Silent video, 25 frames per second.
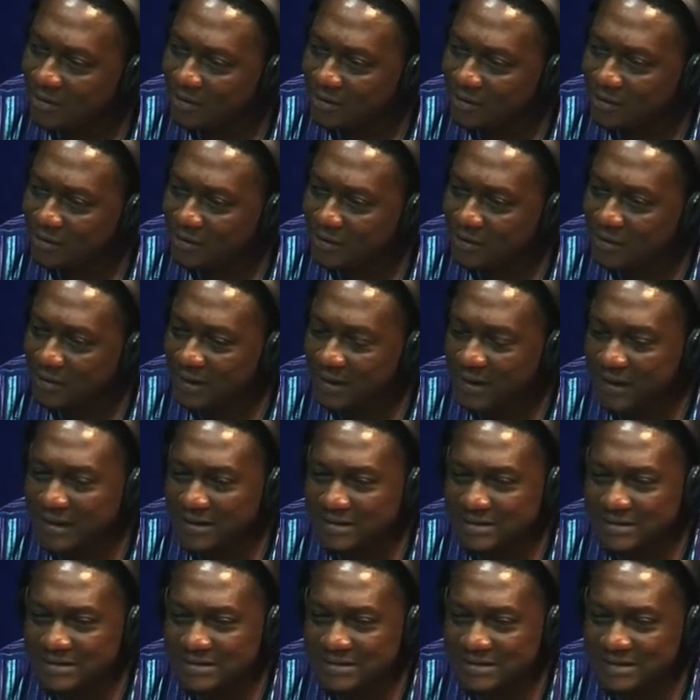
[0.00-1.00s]

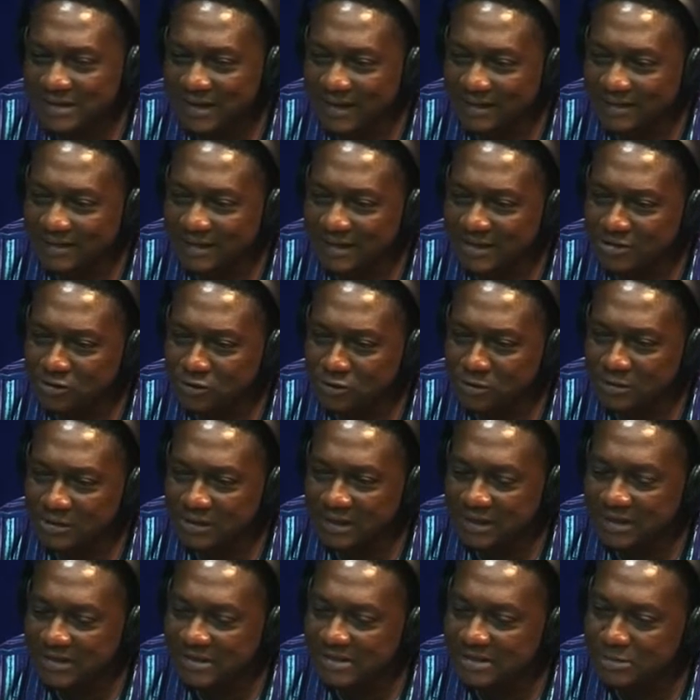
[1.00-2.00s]
and the attention
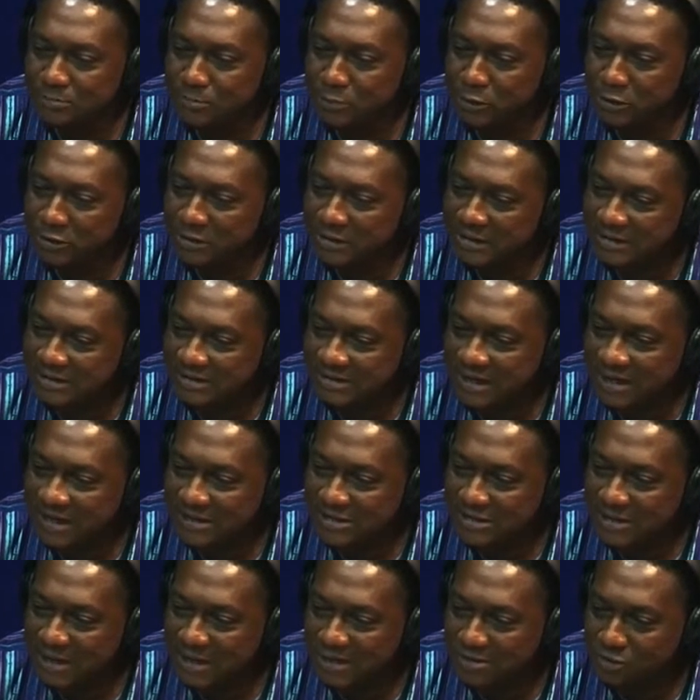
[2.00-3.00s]
that this budget
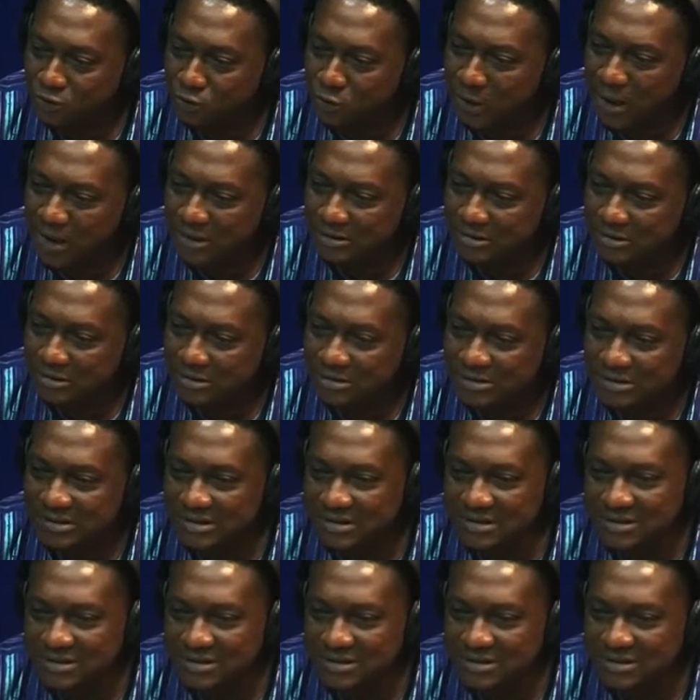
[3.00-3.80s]
has attracted,